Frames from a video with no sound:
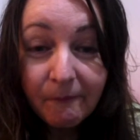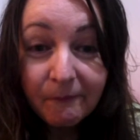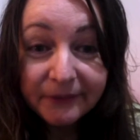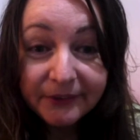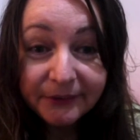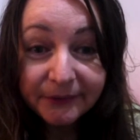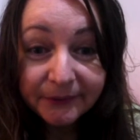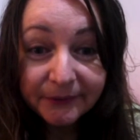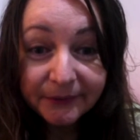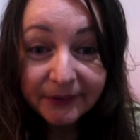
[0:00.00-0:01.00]

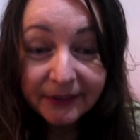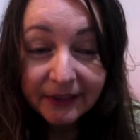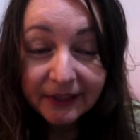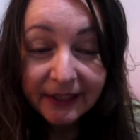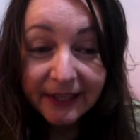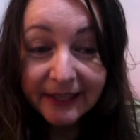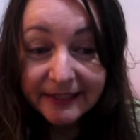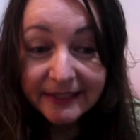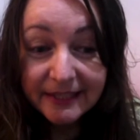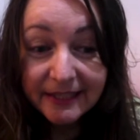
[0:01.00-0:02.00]
it
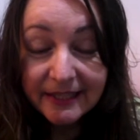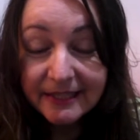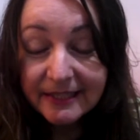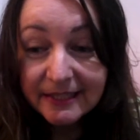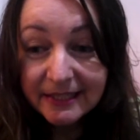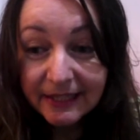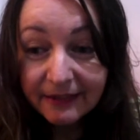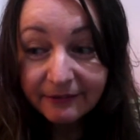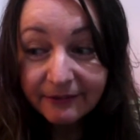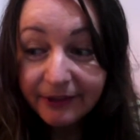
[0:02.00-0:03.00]
is
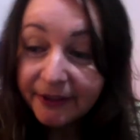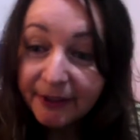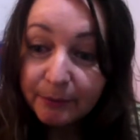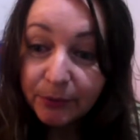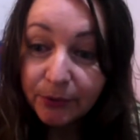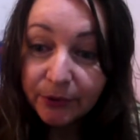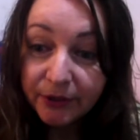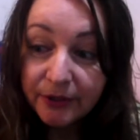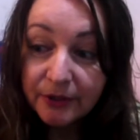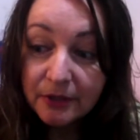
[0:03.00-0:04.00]
very
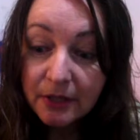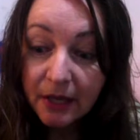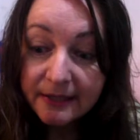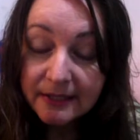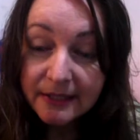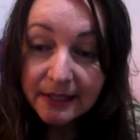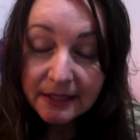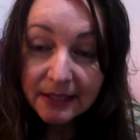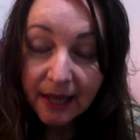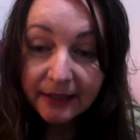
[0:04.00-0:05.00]
important, as
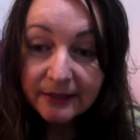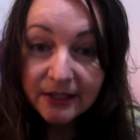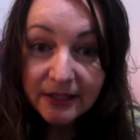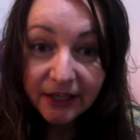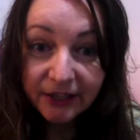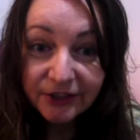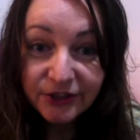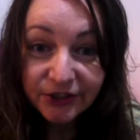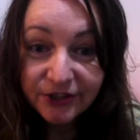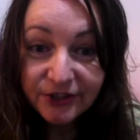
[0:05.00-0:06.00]
this energy can
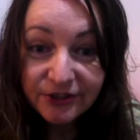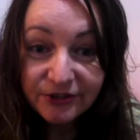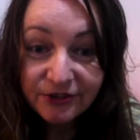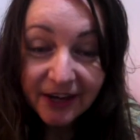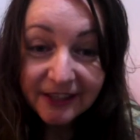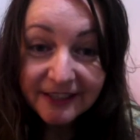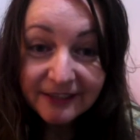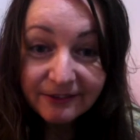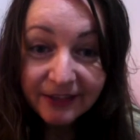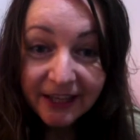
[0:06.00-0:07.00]
turn
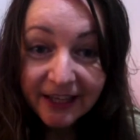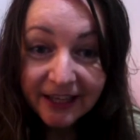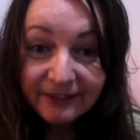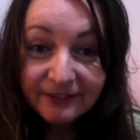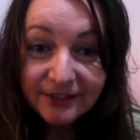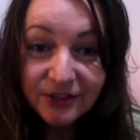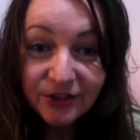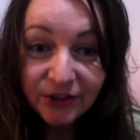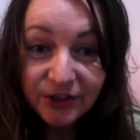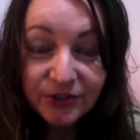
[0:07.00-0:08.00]
destructive if it's
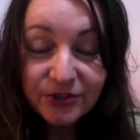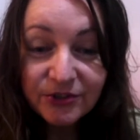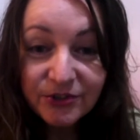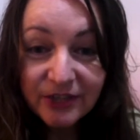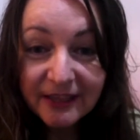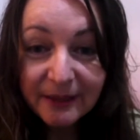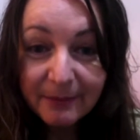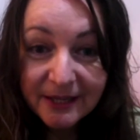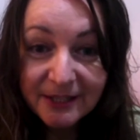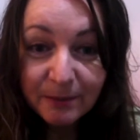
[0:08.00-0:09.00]
not used in the
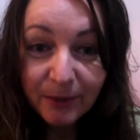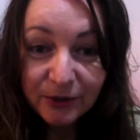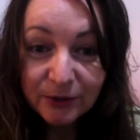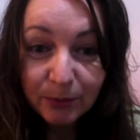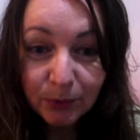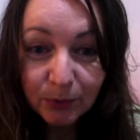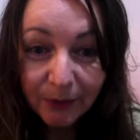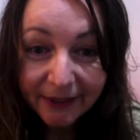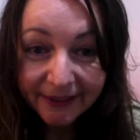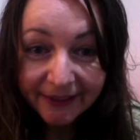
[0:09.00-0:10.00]
best possible
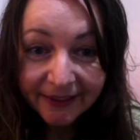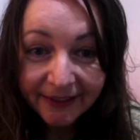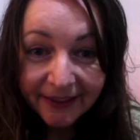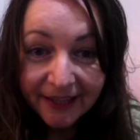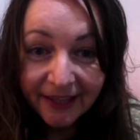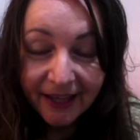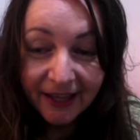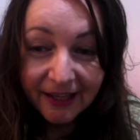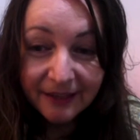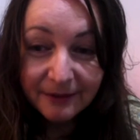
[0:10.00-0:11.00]
way.
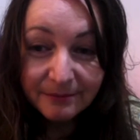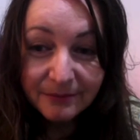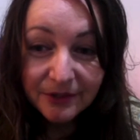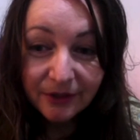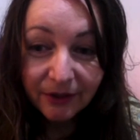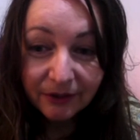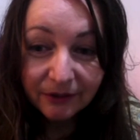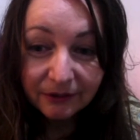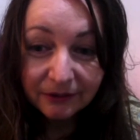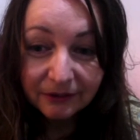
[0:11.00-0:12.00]
So,